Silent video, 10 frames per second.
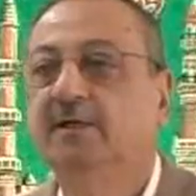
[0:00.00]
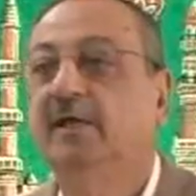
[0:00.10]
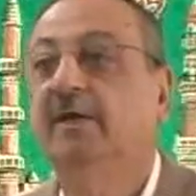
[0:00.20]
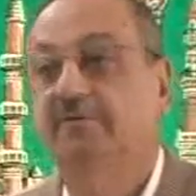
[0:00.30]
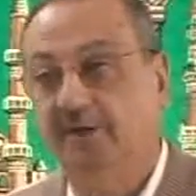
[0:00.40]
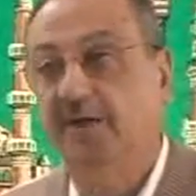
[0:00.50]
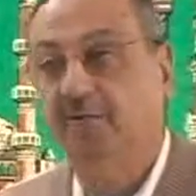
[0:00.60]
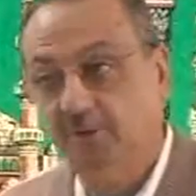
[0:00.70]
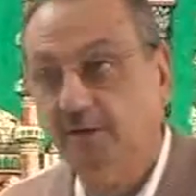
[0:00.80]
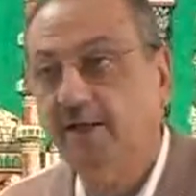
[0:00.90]
if they are
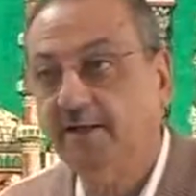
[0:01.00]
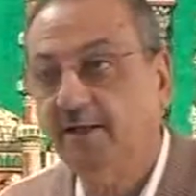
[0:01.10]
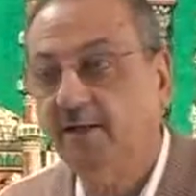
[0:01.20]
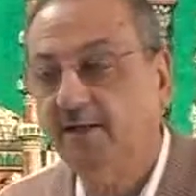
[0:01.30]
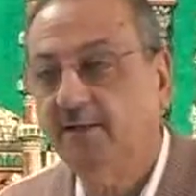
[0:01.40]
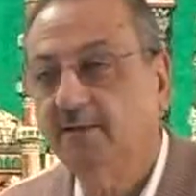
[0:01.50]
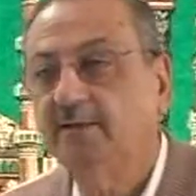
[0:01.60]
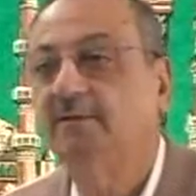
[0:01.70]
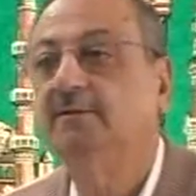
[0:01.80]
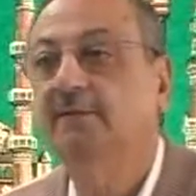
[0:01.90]
Mudariya,
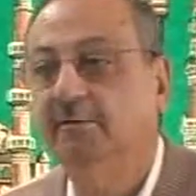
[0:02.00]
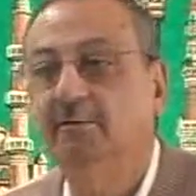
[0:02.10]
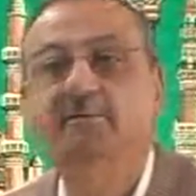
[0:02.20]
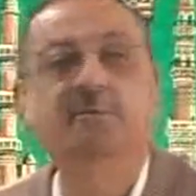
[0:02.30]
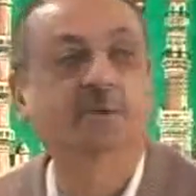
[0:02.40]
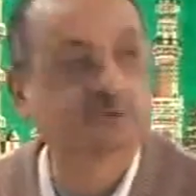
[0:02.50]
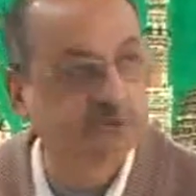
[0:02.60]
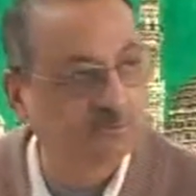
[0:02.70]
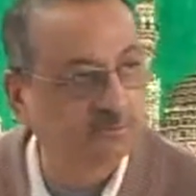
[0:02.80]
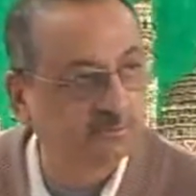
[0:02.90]
they will be Majzum.